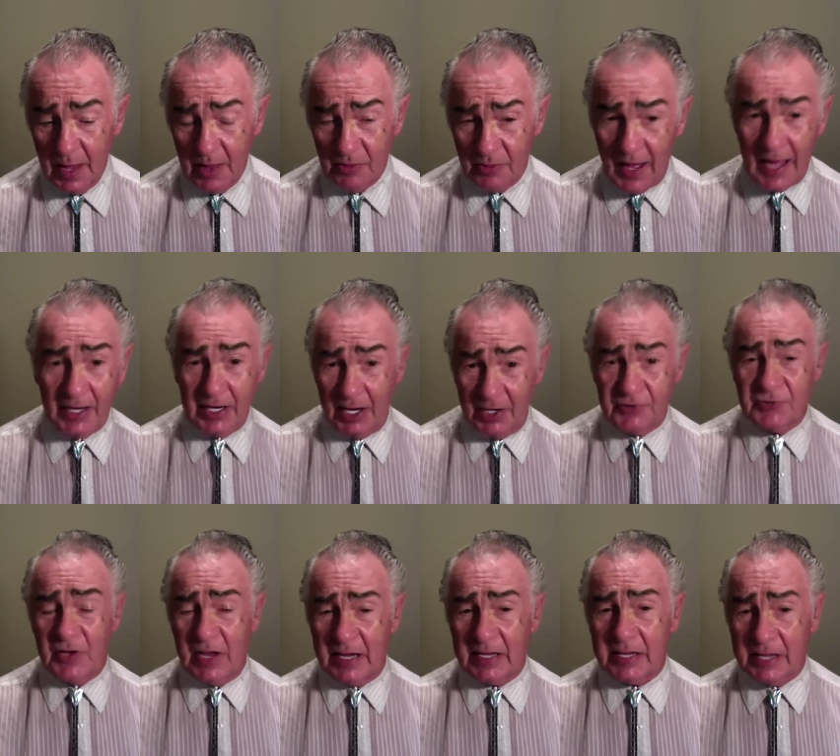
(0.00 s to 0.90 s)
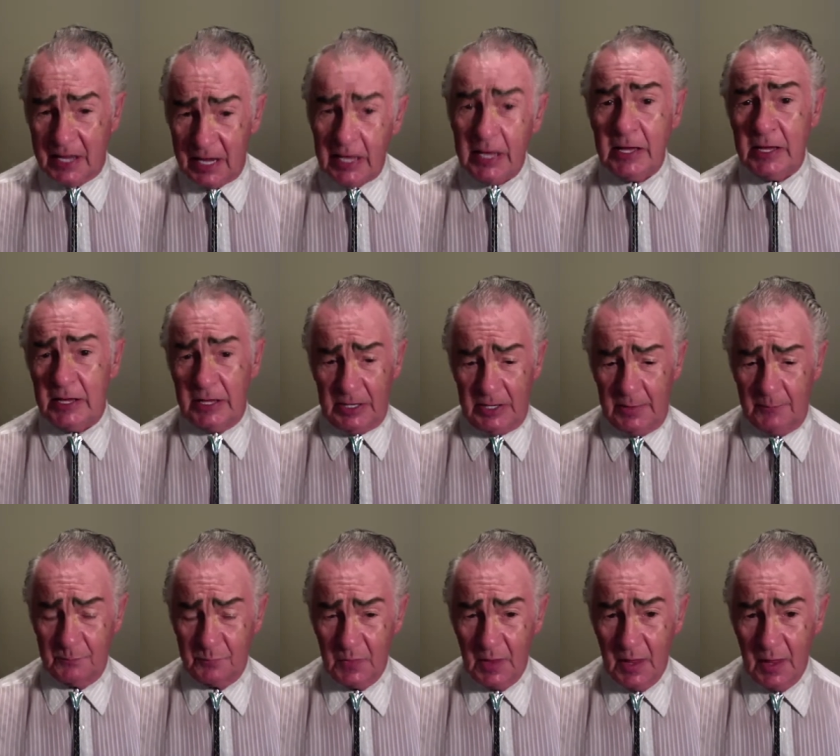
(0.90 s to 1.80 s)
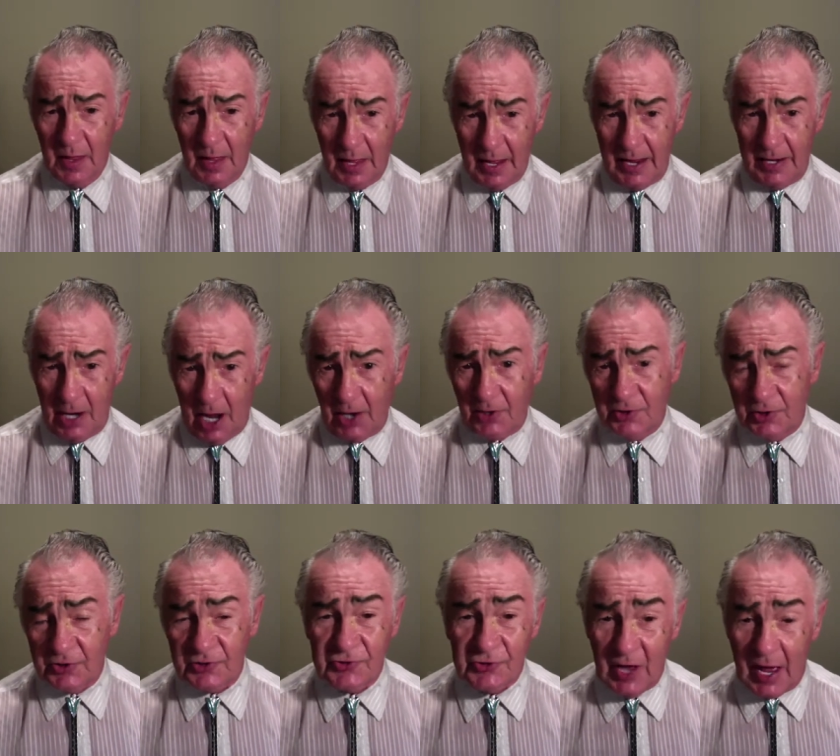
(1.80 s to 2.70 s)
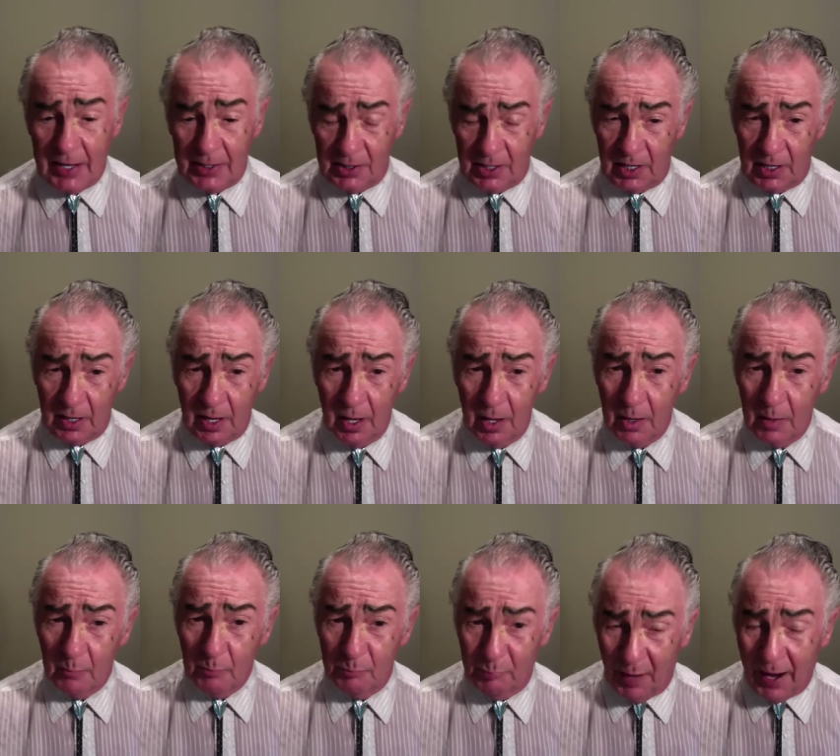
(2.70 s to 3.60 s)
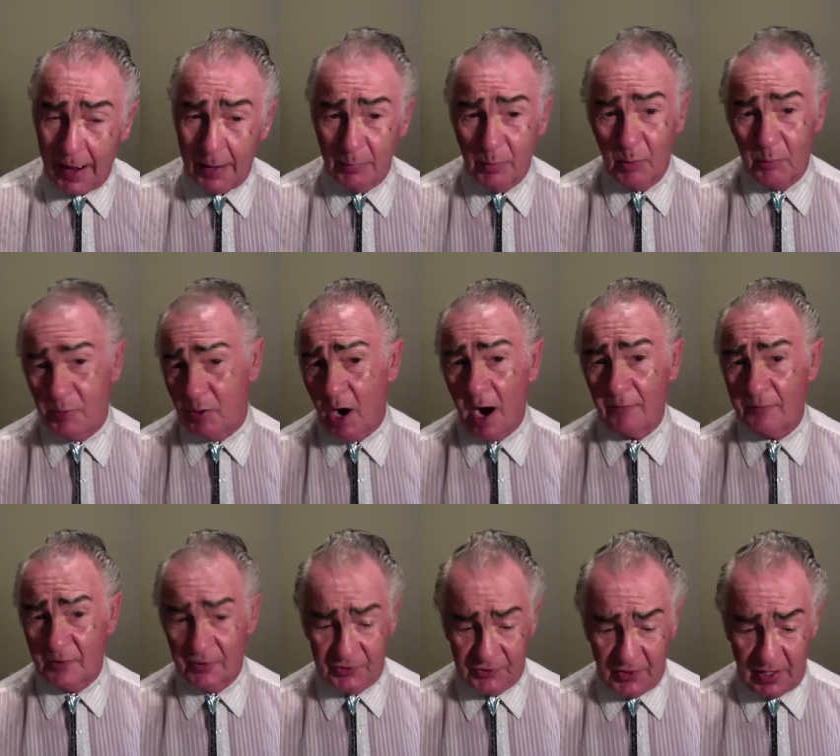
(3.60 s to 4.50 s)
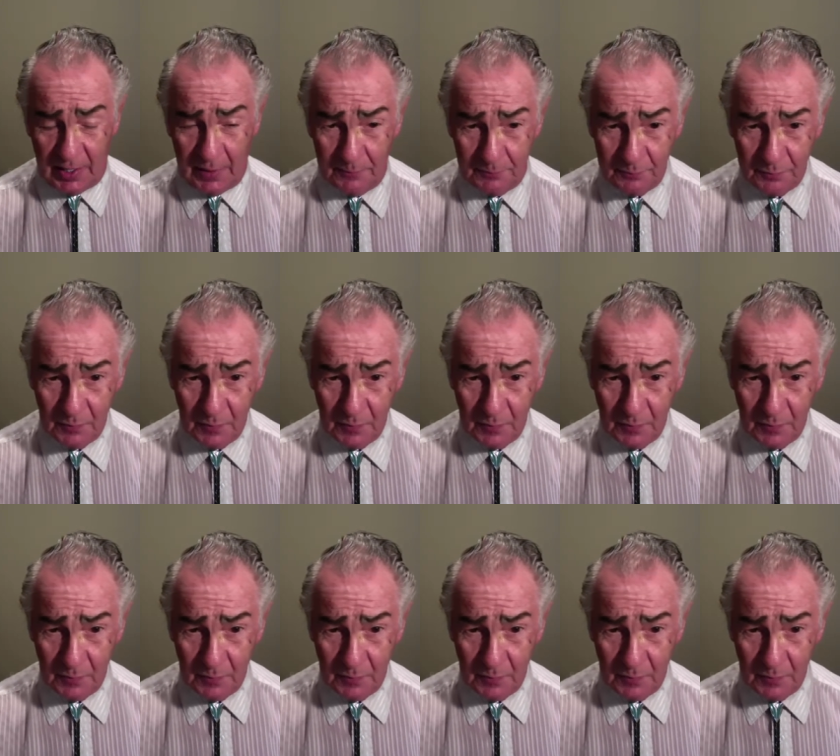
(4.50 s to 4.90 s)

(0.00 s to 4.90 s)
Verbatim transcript: That is a key in understanding Bible prophecy